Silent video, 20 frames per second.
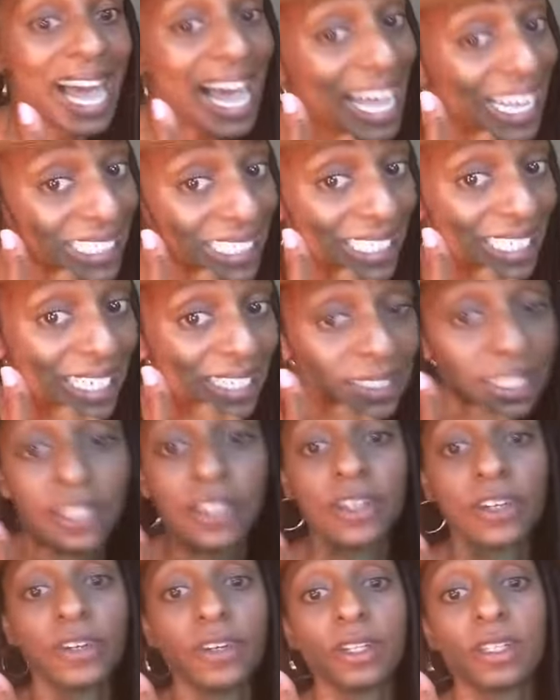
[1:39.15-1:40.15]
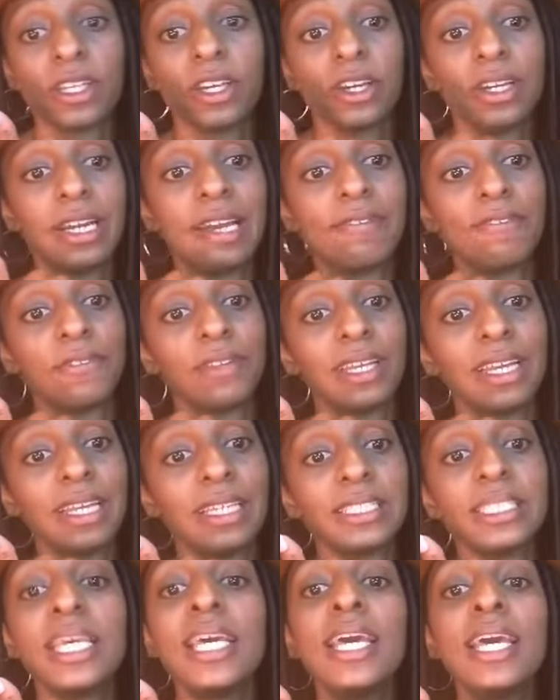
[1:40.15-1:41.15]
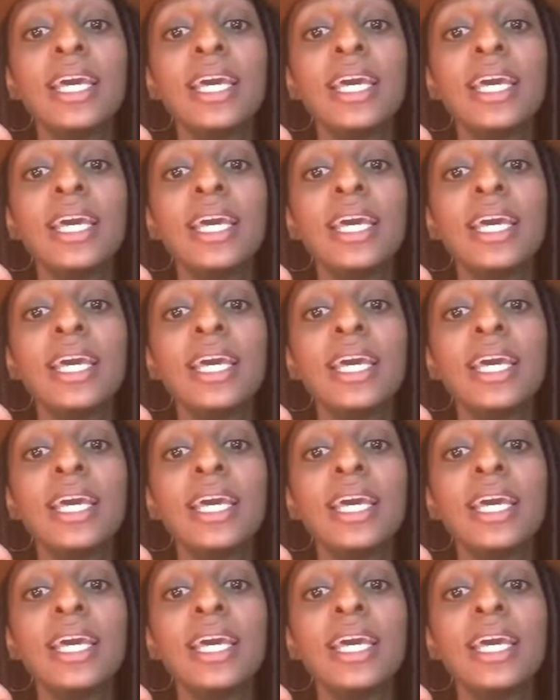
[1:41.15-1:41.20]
I did that are currently on Netflix.